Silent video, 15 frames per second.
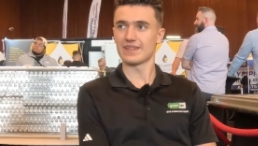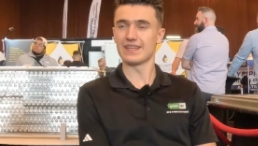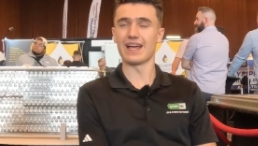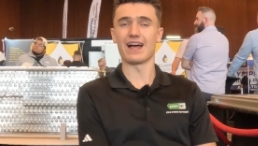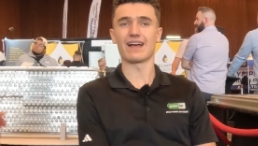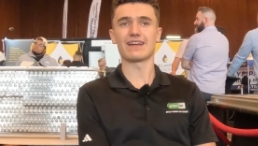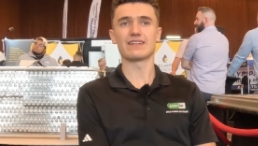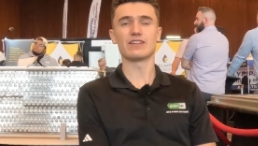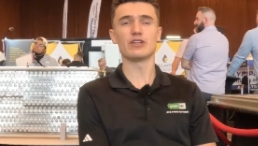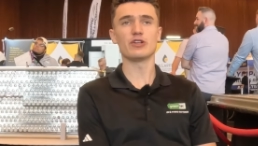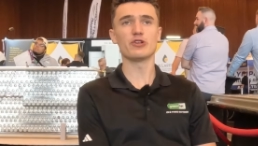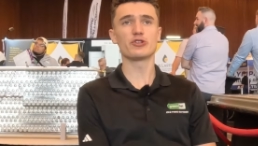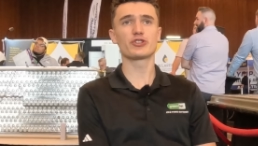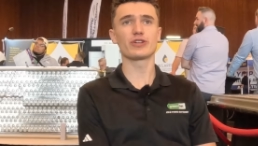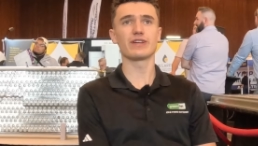Yeah,
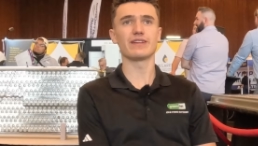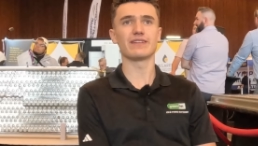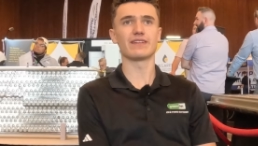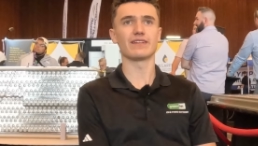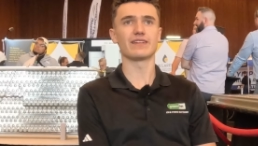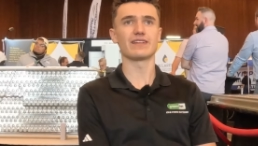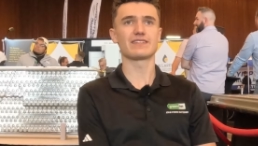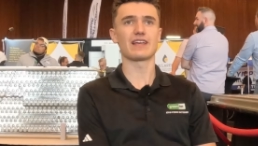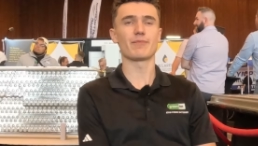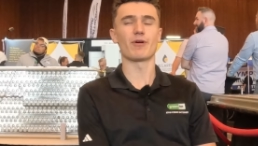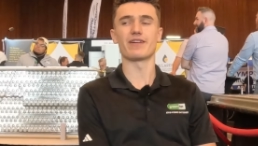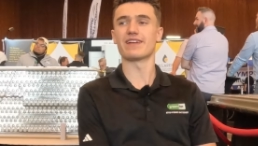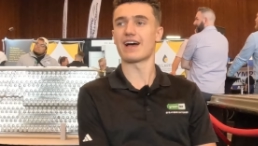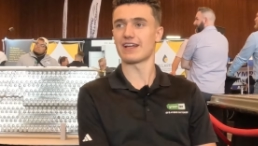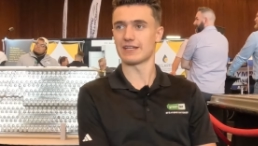usually they say
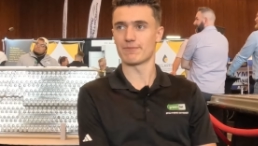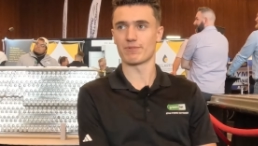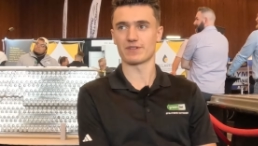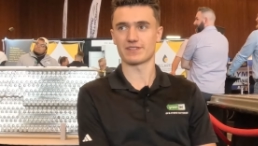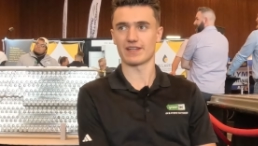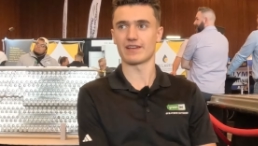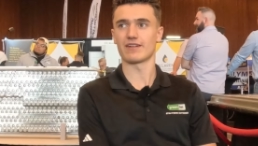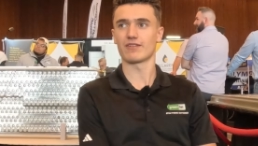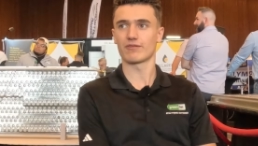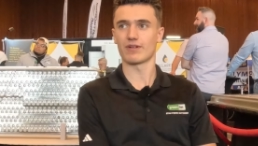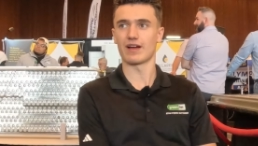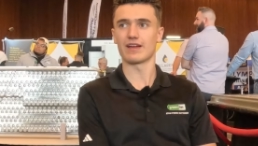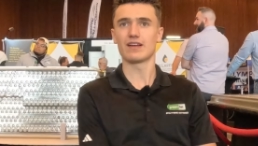about 90%, right?